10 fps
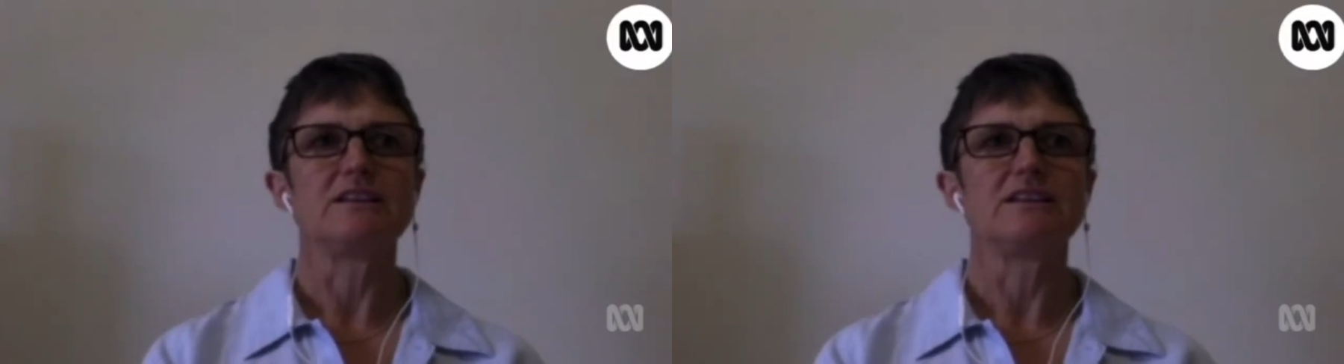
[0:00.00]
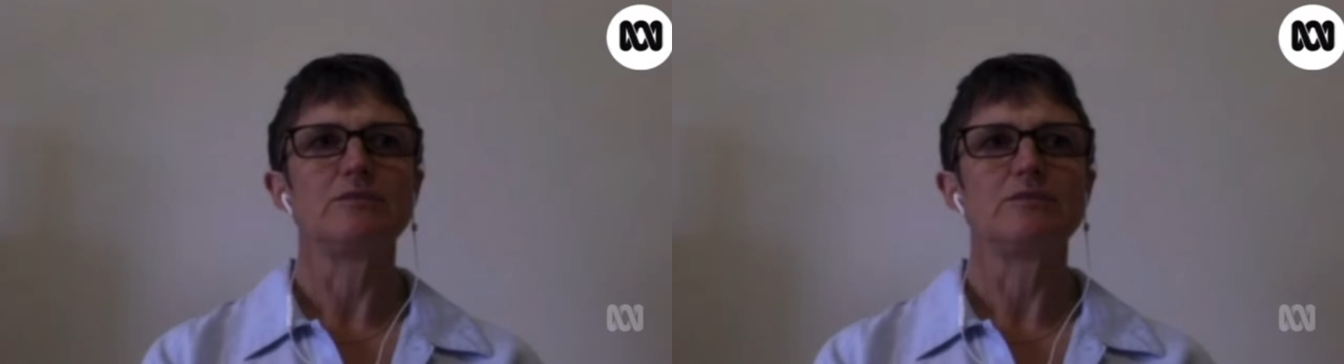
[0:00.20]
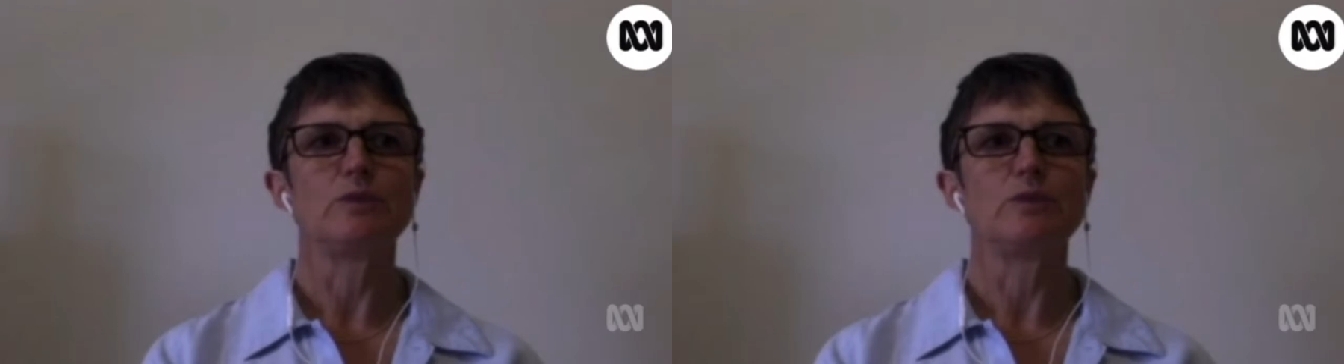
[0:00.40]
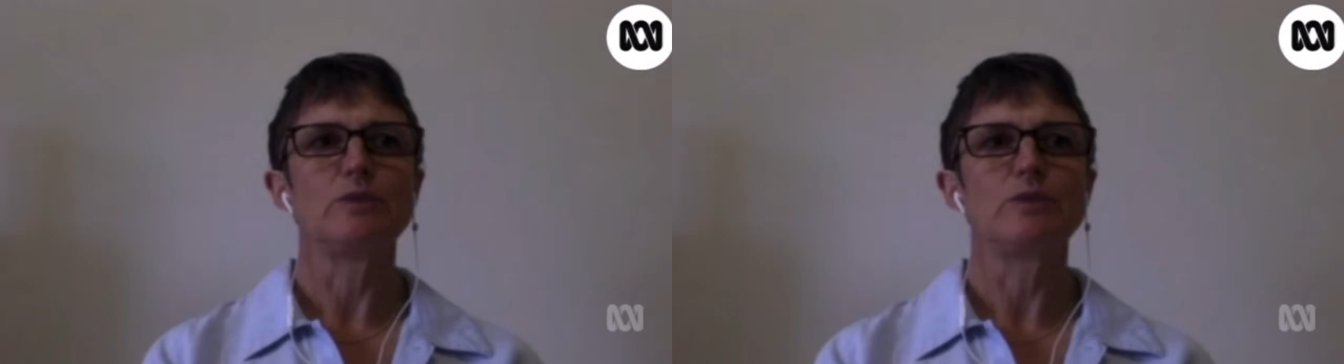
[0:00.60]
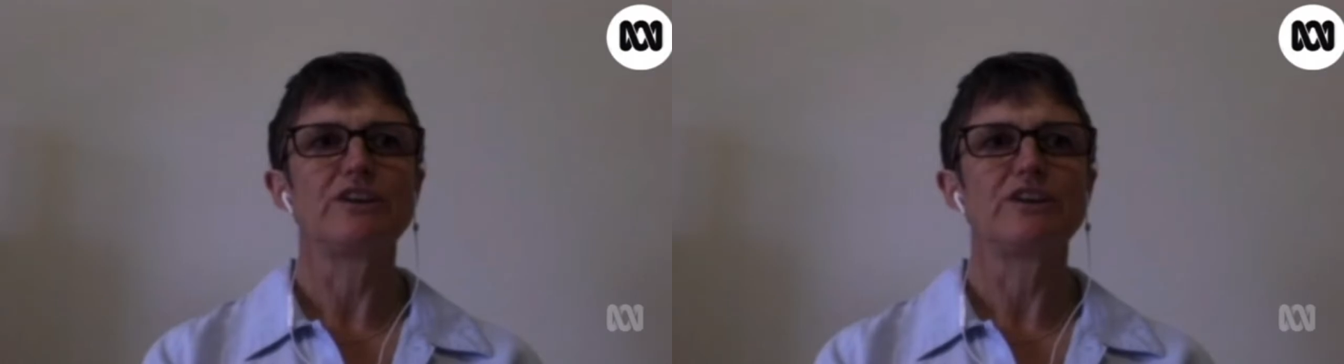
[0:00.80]
We know
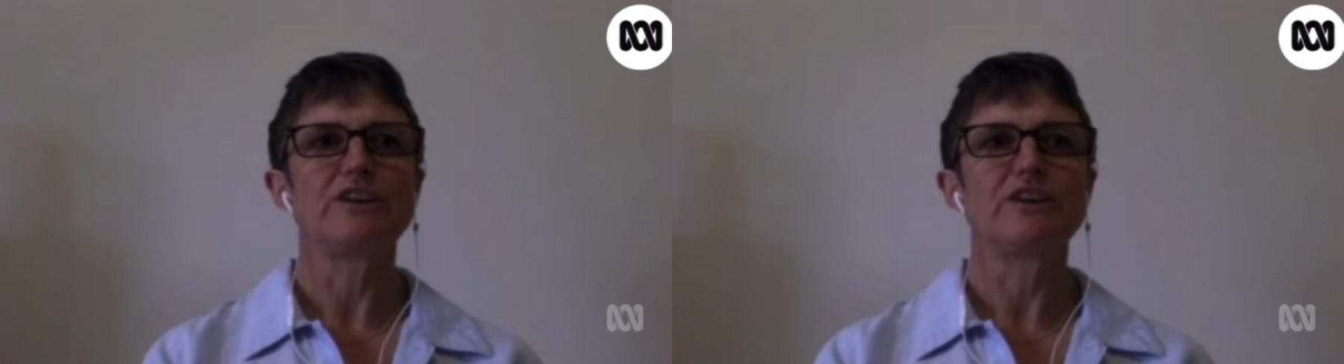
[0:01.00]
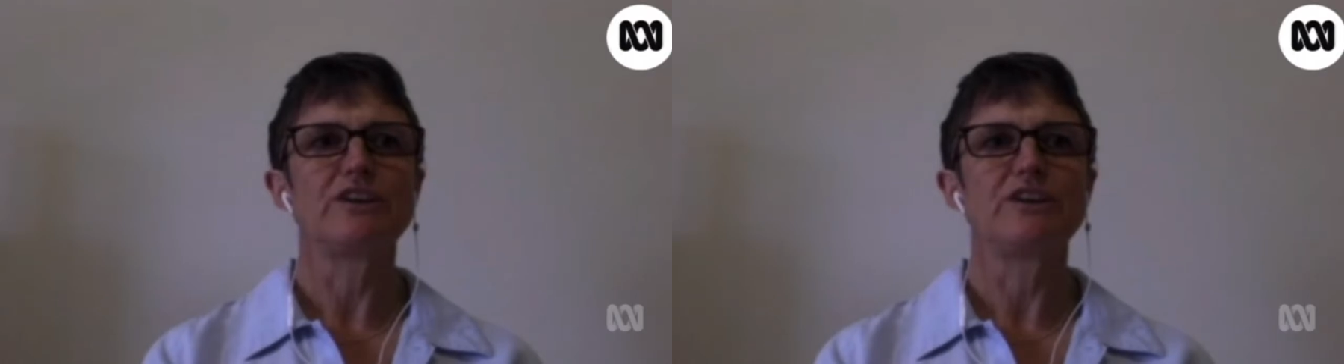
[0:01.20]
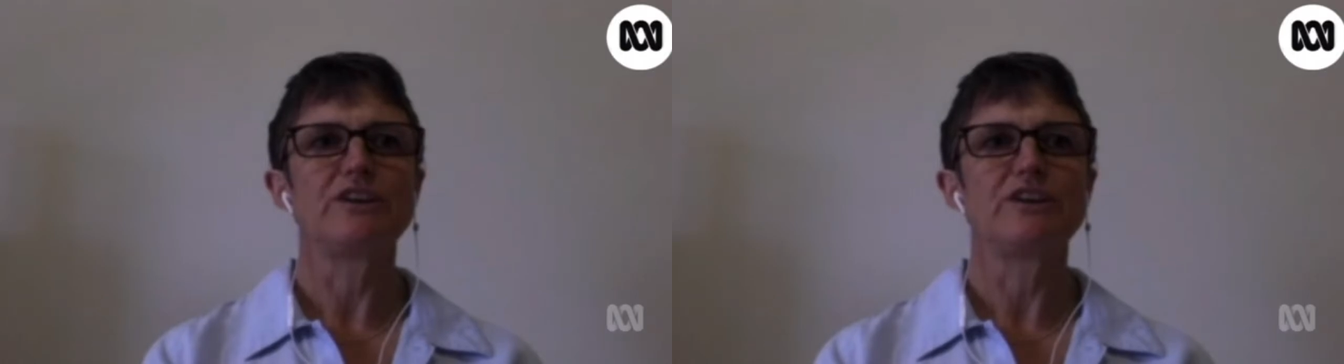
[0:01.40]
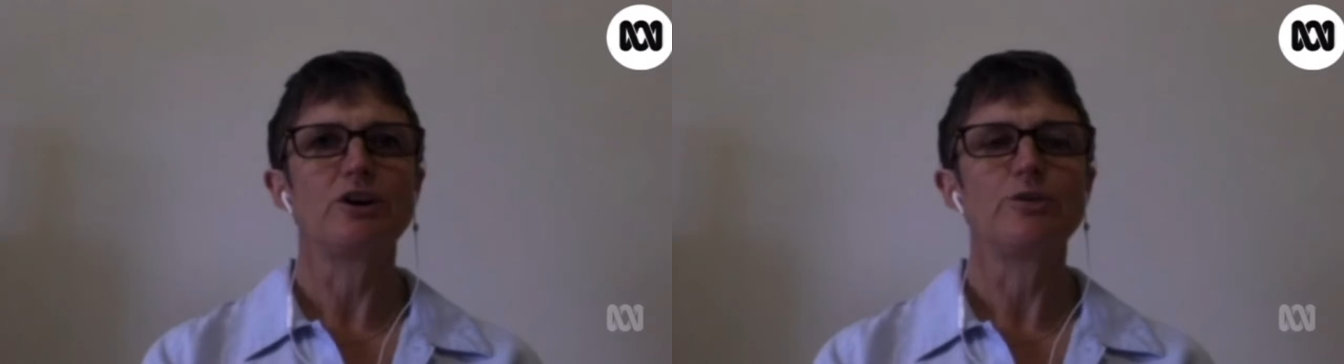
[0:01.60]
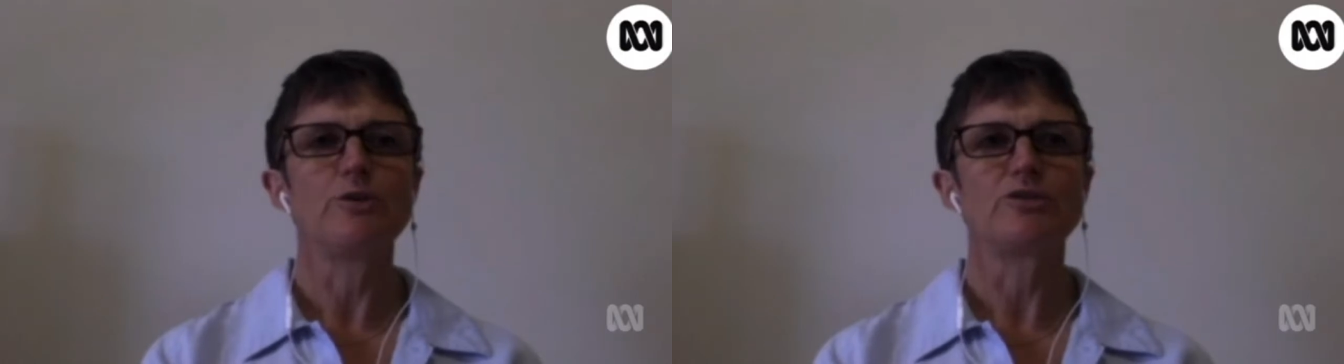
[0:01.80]

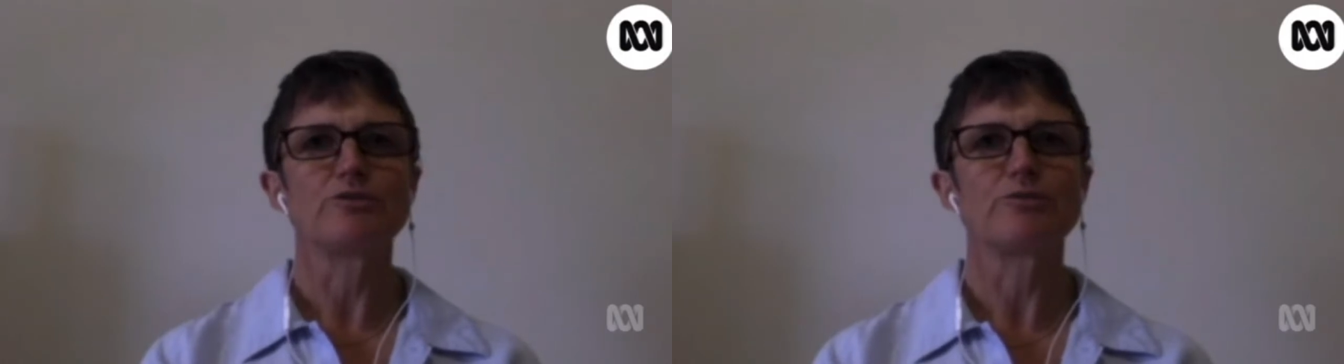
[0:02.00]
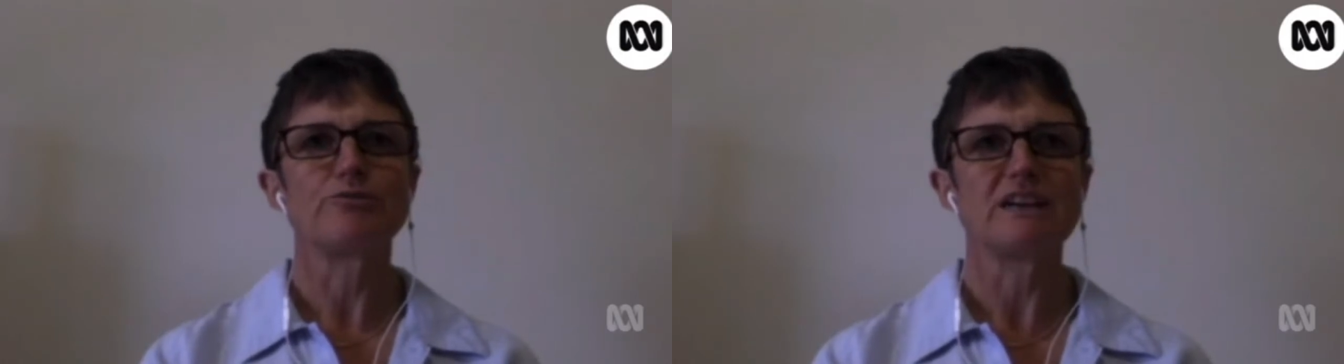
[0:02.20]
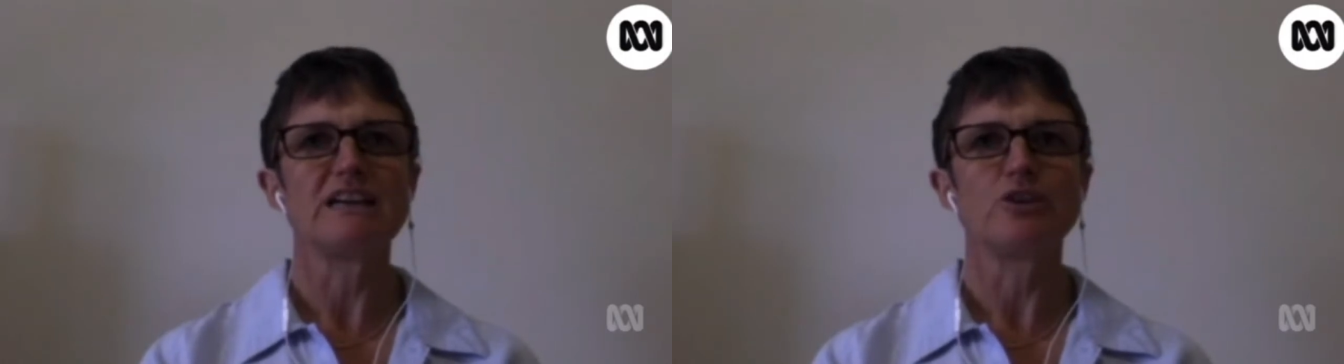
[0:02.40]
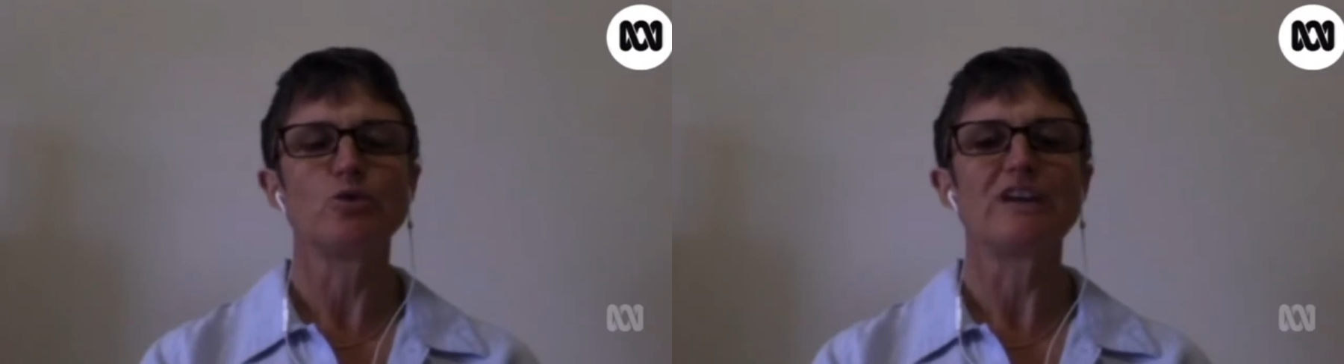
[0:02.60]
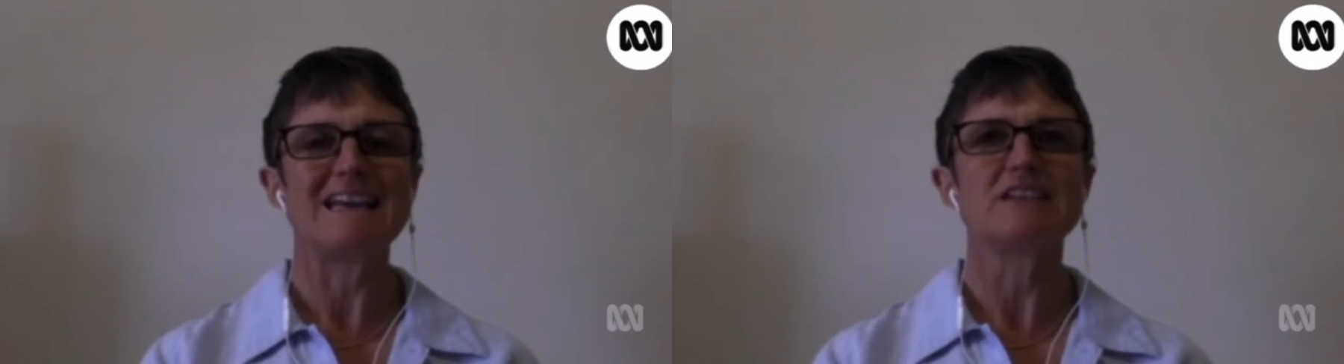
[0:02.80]
that from really good